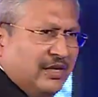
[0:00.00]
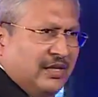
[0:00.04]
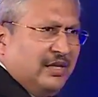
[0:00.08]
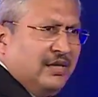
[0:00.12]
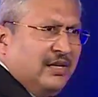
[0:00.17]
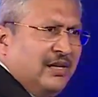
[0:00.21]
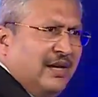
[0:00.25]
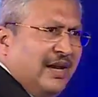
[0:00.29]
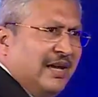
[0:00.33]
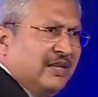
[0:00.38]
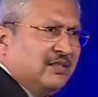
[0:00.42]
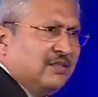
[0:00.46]

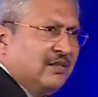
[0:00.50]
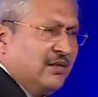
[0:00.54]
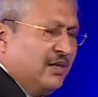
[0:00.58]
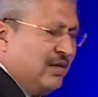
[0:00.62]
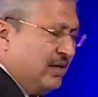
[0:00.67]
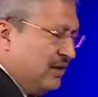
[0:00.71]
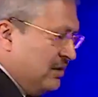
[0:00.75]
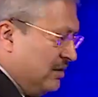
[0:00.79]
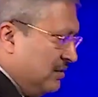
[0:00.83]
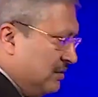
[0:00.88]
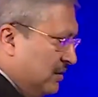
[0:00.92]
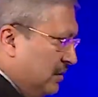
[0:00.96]
linear
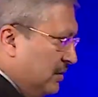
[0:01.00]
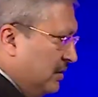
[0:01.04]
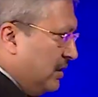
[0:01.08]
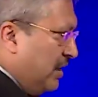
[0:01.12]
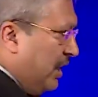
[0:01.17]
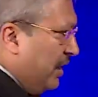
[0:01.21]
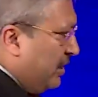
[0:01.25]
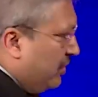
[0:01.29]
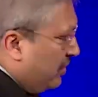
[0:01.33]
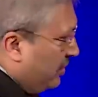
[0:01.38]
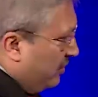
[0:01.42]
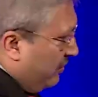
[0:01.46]
accelerators in the
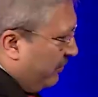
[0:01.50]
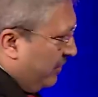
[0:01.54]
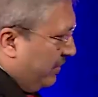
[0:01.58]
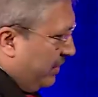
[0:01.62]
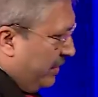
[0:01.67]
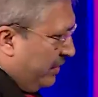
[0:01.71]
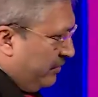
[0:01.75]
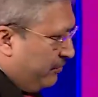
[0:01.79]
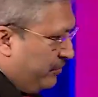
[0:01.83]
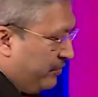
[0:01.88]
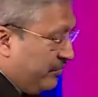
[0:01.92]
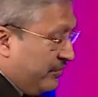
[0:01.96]
country. We
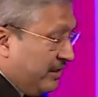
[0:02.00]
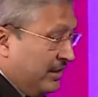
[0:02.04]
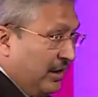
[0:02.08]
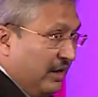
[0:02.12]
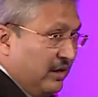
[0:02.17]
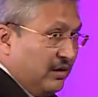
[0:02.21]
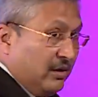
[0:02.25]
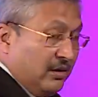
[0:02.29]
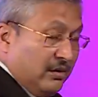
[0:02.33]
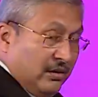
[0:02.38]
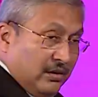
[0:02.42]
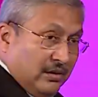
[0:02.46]
need
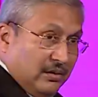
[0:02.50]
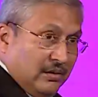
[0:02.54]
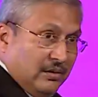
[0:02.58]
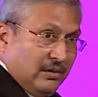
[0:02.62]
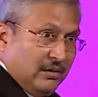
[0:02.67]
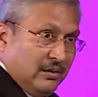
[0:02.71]
1,500.